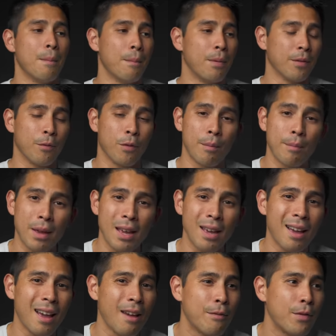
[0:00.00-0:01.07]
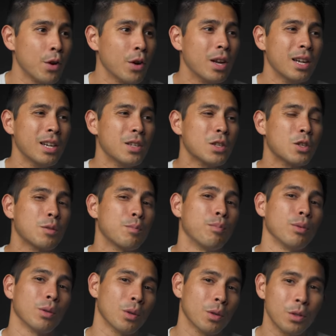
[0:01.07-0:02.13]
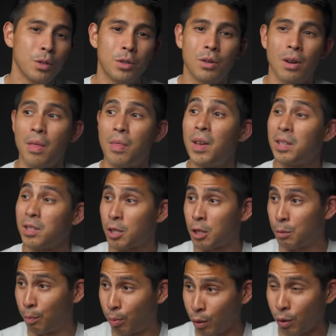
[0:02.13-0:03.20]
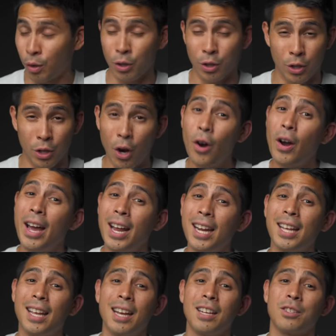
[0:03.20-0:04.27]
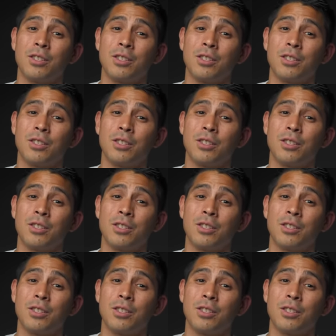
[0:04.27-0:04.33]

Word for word: But for me, if you're gonna splurge, then splurge. Go ahead and get